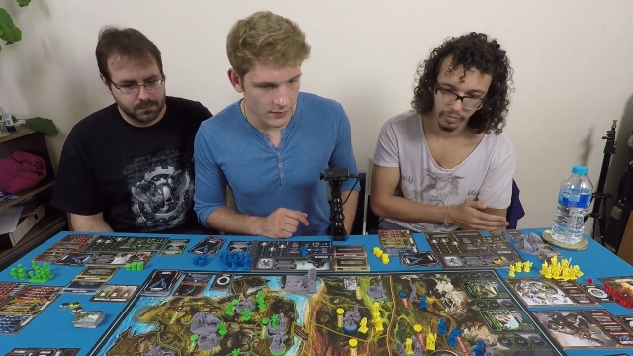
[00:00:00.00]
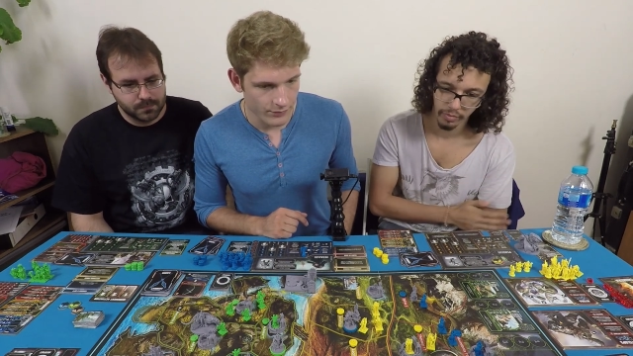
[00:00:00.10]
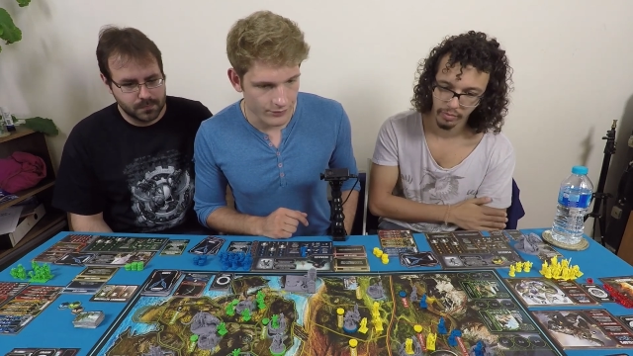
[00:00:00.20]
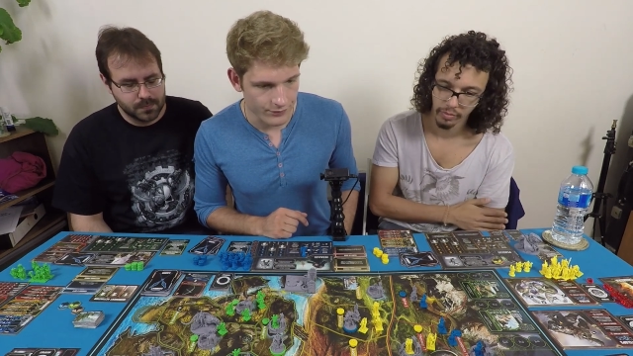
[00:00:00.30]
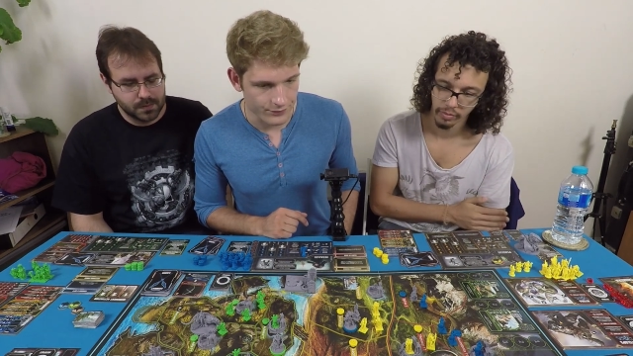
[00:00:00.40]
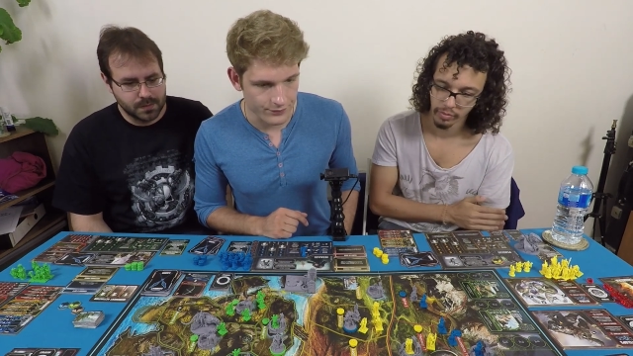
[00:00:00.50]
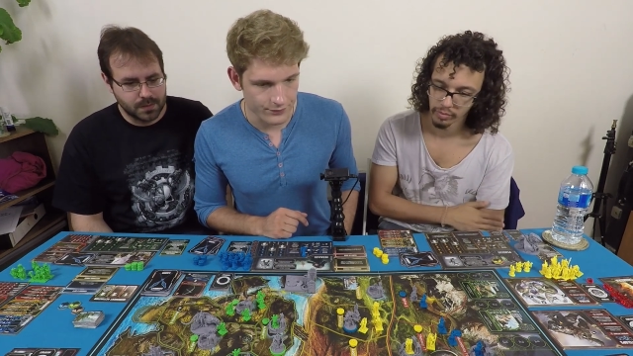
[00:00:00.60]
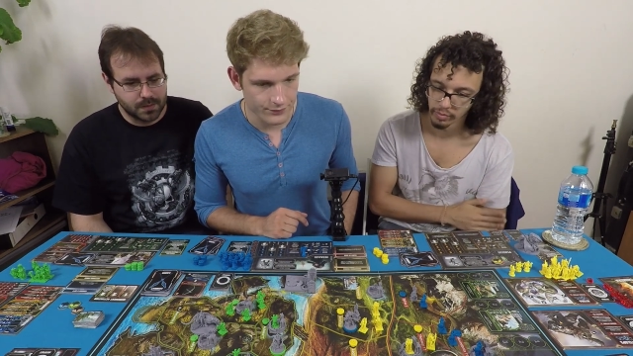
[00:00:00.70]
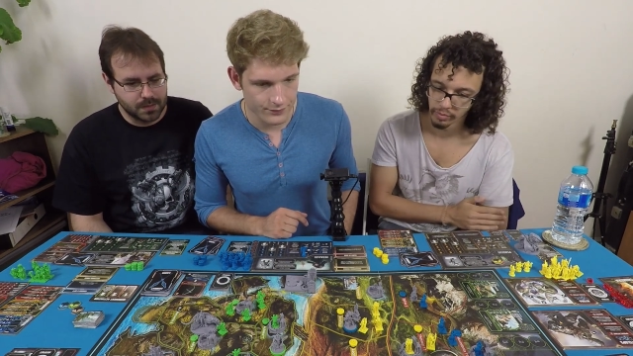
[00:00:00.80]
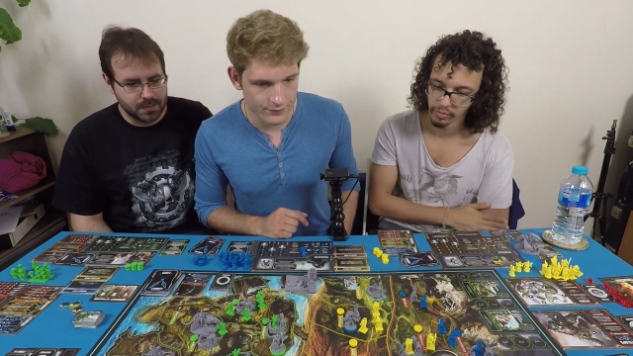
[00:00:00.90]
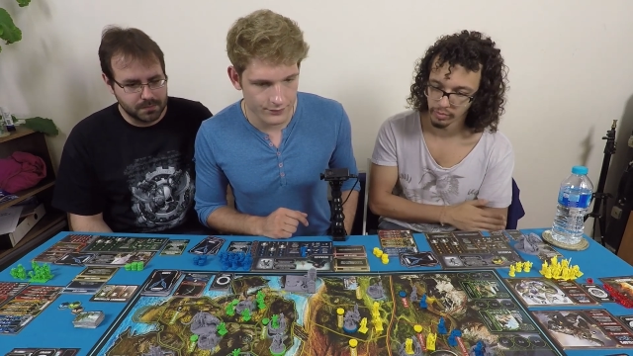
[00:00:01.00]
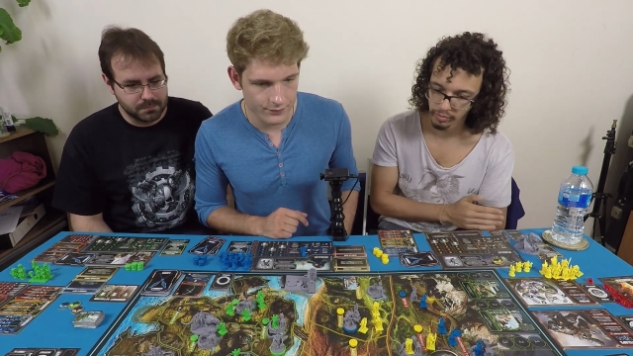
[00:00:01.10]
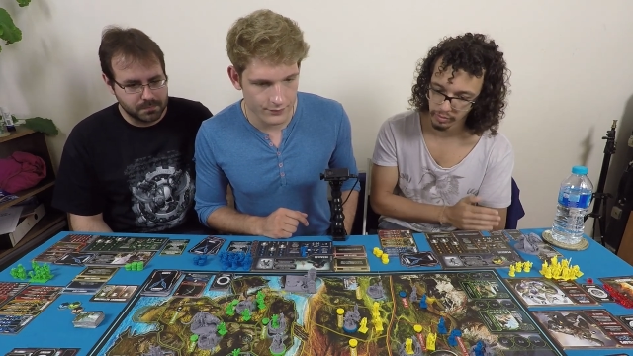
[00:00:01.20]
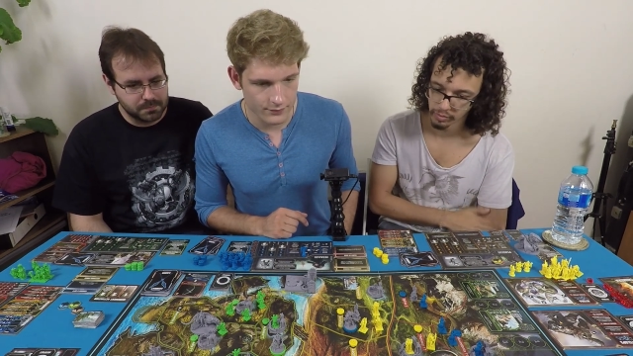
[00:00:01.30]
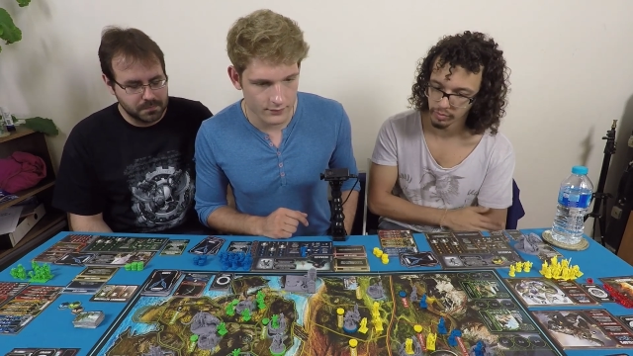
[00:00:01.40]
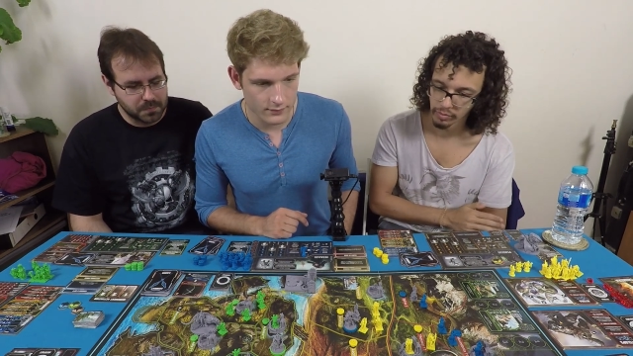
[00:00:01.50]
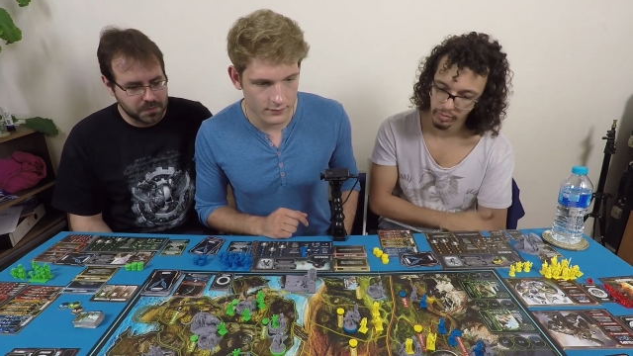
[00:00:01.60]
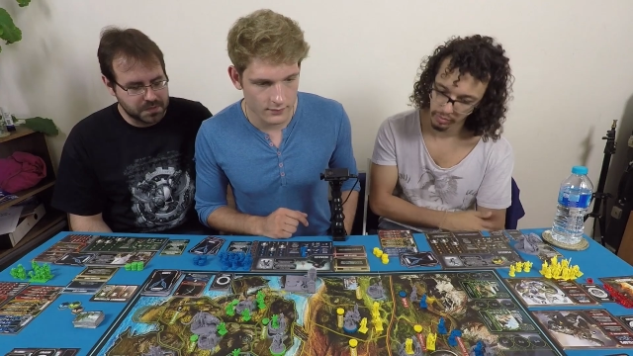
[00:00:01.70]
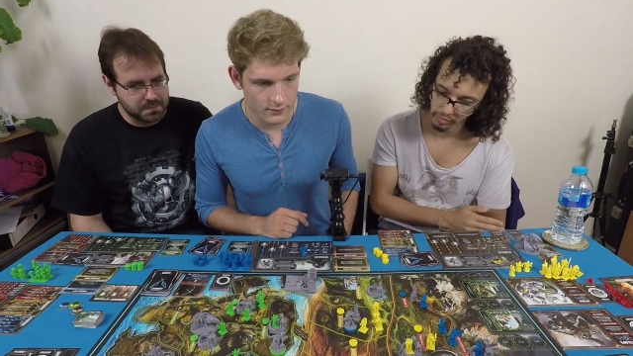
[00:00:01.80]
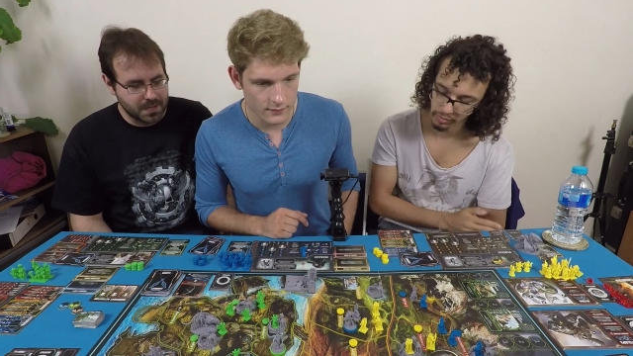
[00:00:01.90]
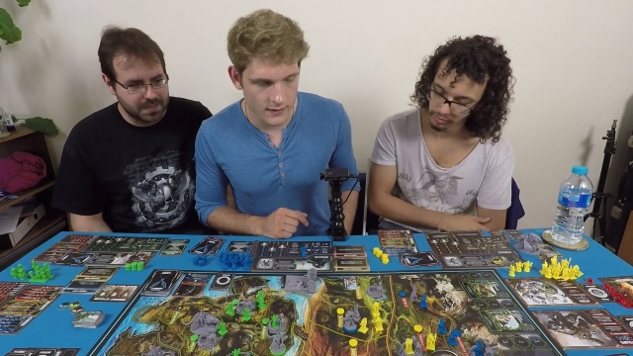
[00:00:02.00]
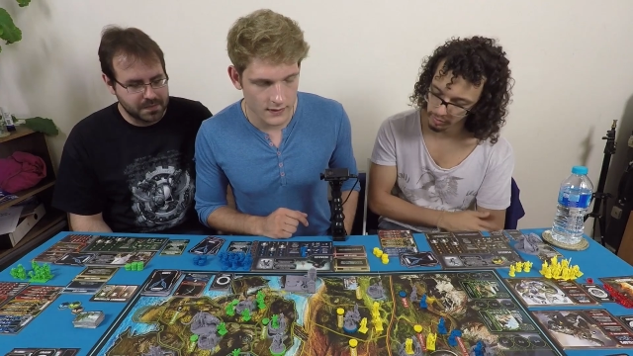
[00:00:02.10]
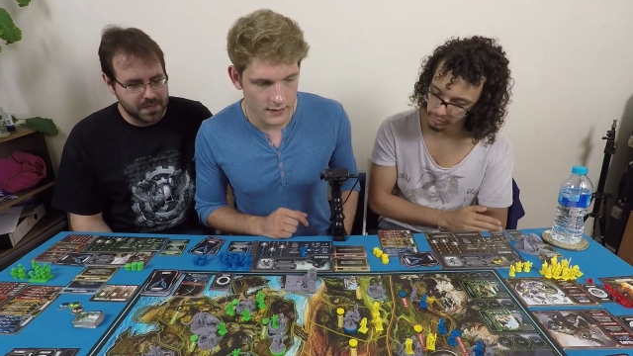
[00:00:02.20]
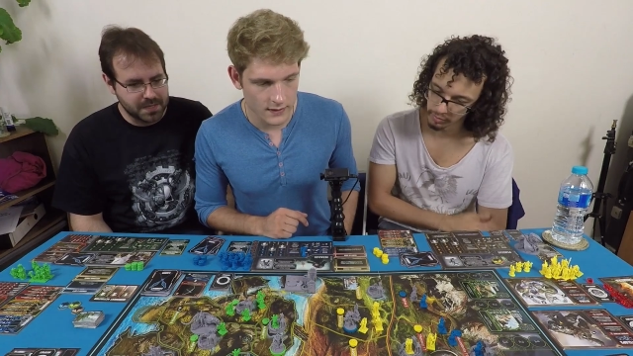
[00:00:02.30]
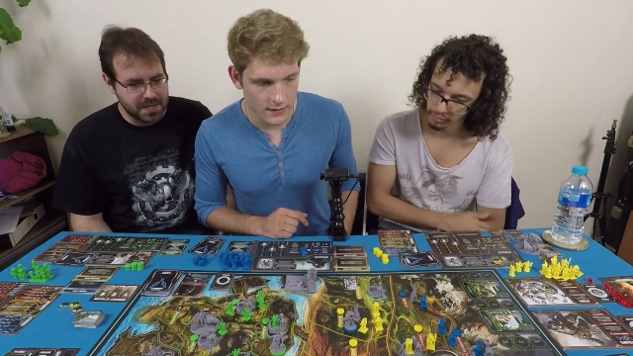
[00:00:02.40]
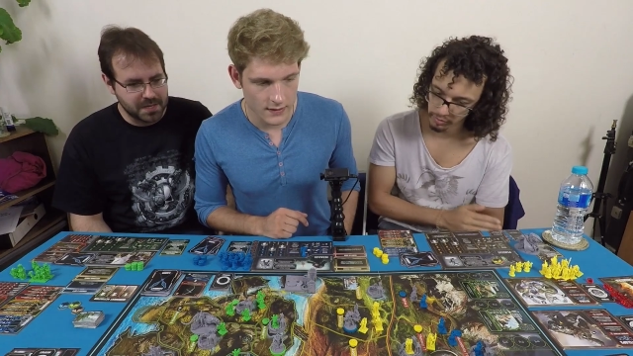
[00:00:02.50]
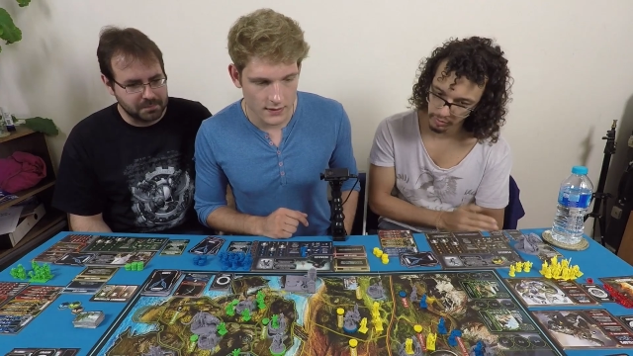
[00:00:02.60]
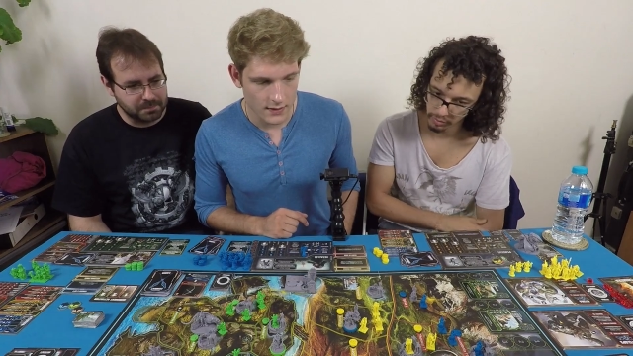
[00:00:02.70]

Speaker 1: Hmm. Um, what's Mike thinking?